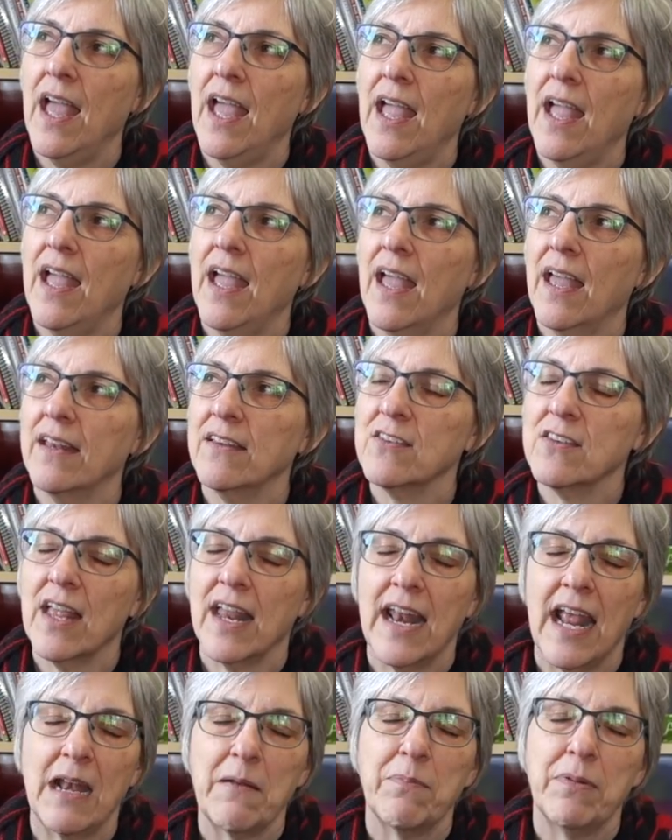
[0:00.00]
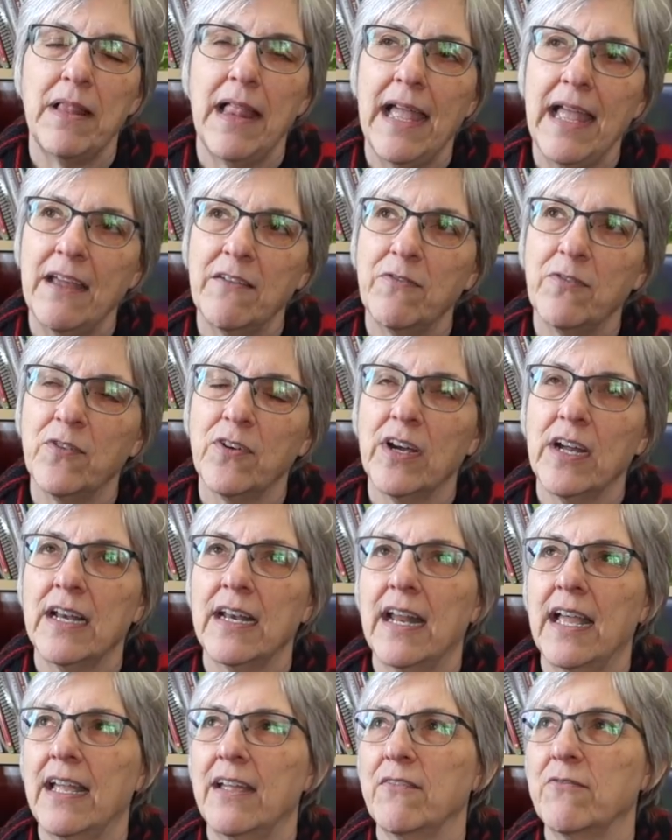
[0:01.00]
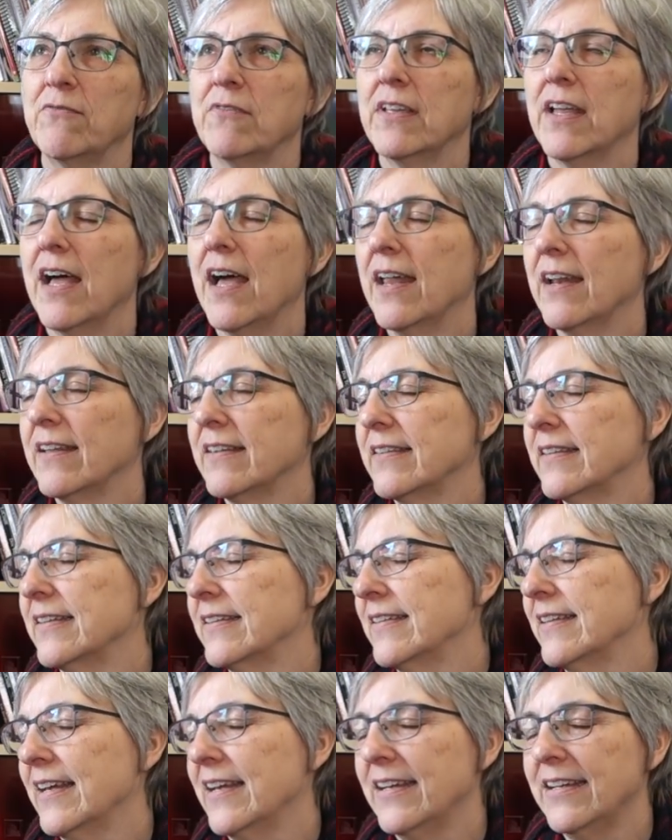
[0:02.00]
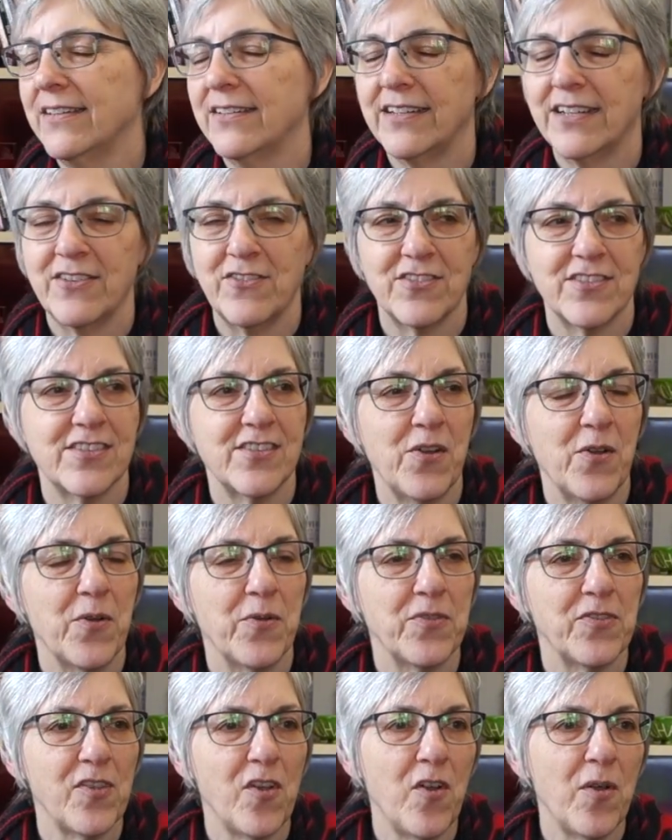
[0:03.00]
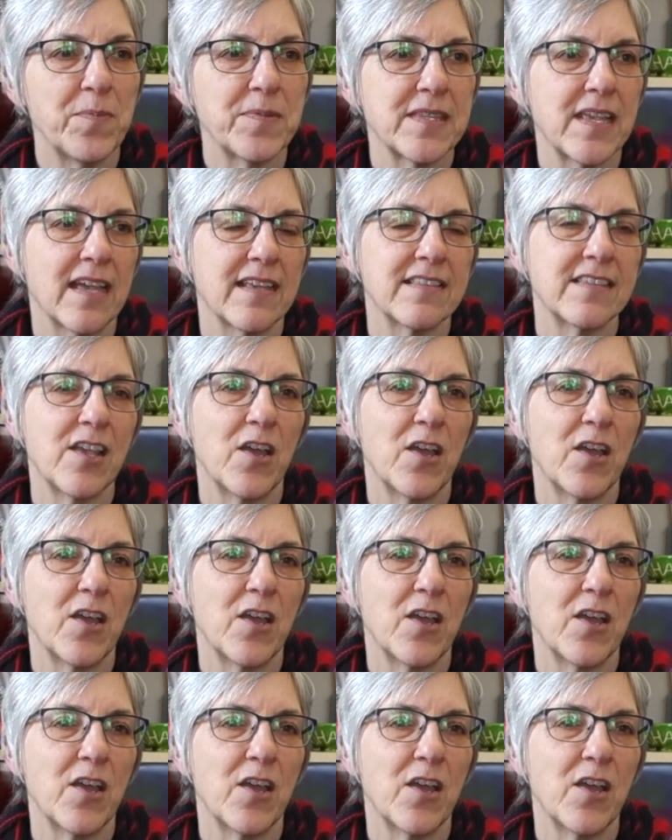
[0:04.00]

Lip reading: And I planned for it, and I got on the, I was just so, so upset.